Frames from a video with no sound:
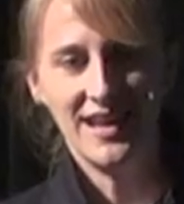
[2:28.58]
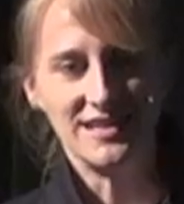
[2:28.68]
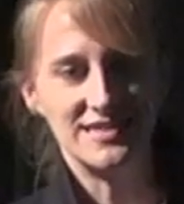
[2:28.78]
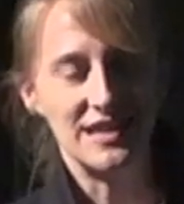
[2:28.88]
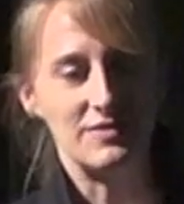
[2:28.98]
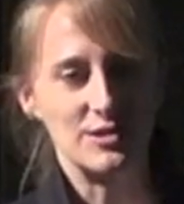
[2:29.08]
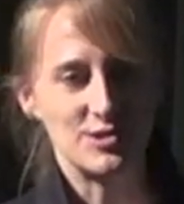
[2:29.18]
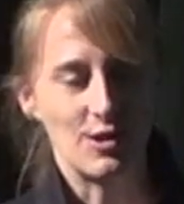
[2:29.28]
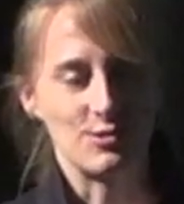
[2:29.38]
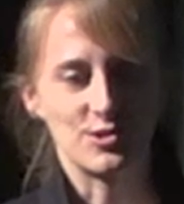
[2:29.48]
in TV
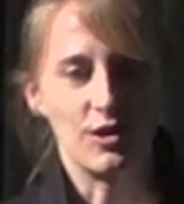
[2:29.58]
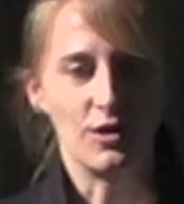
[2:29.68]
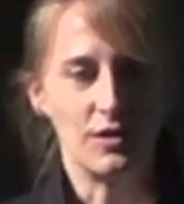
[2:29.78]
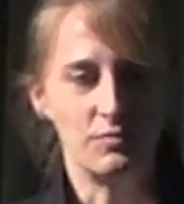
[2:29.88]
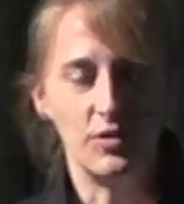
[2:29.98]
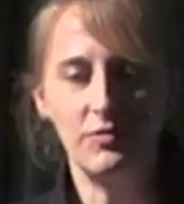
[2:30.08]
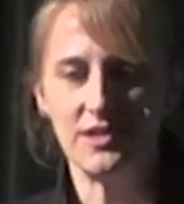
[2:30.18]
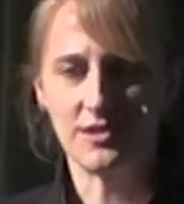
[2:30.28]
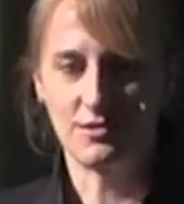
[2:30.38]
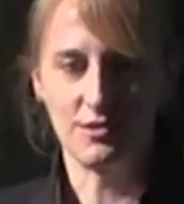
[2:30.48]
shows or
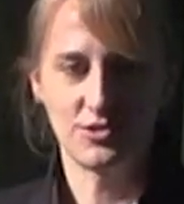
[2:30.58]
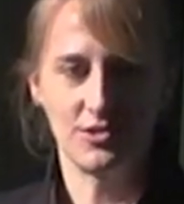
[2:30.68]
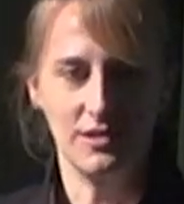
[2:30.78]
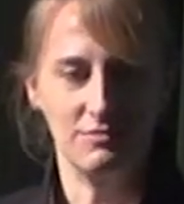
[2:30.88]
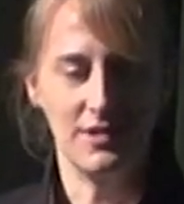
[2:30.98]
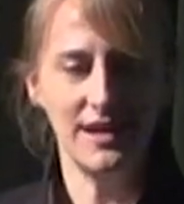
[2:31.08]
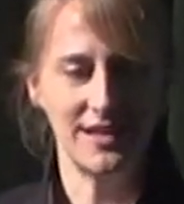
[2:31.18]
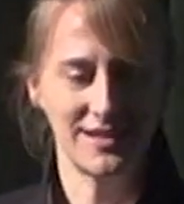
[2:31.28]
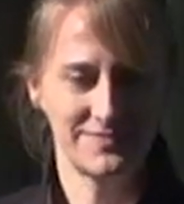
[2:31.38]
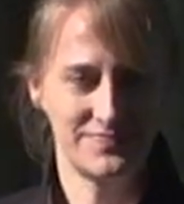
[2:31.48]
movies under a certain
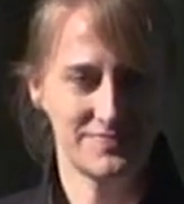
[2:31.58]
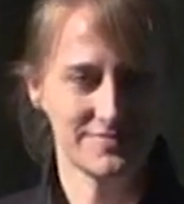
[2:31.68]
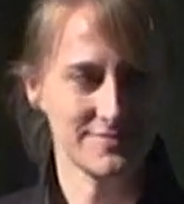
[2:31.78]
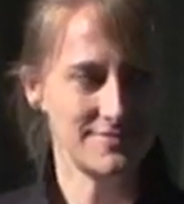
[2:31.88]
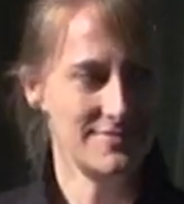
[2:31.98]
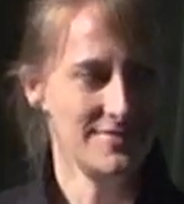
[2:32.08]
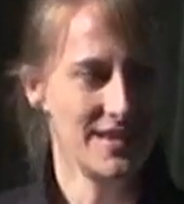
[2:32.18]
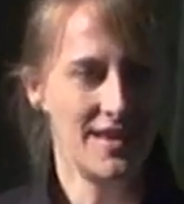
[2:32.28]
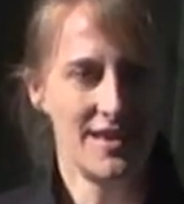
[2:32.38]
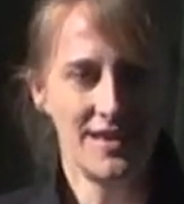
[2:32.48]
rating.
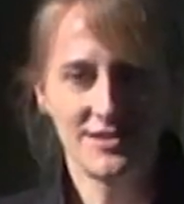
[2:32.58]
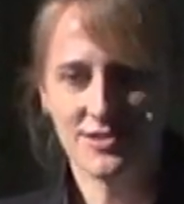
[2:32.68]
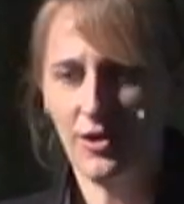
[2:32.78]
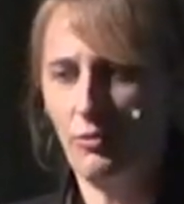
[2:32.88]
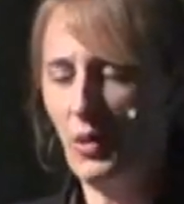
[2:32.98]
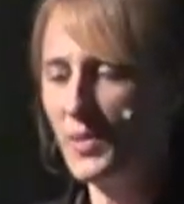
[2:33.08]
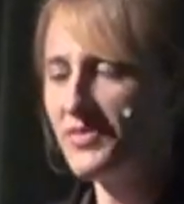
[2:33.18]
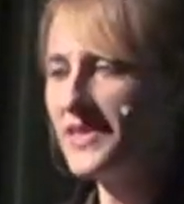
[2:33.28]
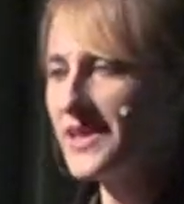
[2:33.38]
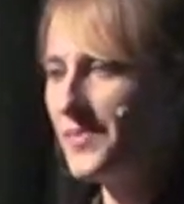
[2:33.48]
So when we
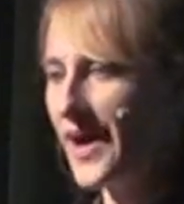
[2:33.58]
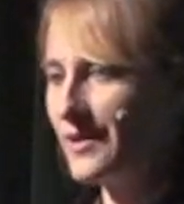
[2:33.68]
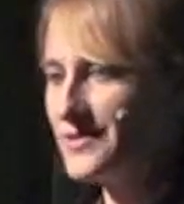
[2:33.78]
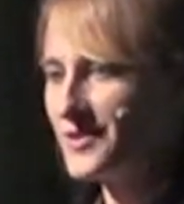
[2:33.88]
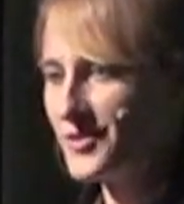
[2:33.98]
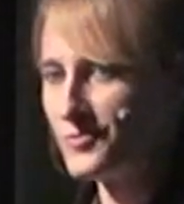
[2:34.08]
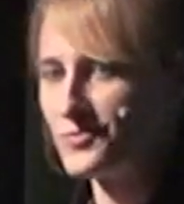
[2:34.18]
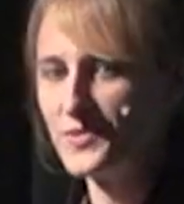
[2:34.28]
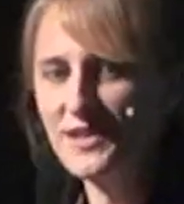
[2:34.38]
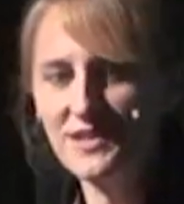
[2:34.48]
think about
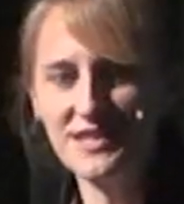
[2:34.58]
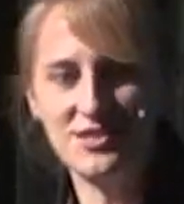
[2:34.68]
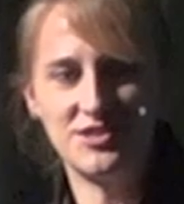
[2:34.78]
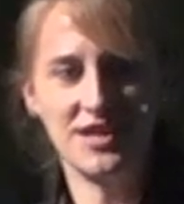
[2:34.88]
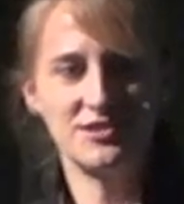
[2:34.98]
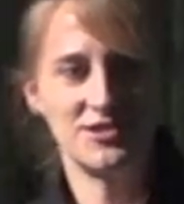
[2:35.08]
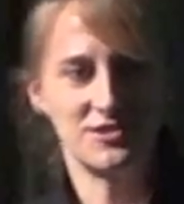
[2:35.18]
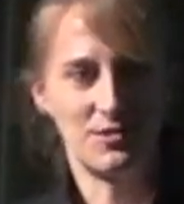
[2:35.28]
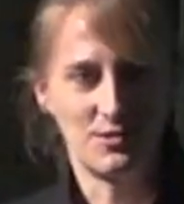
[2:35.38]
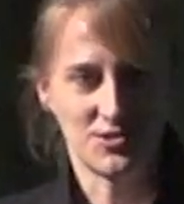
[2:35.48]
really changing
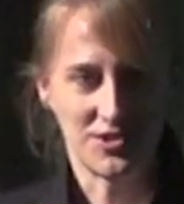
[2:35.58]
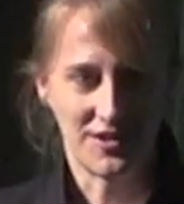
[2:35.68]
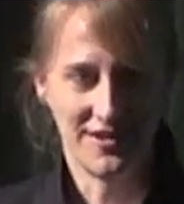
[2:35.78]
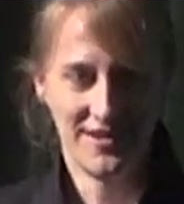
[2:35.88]
culture,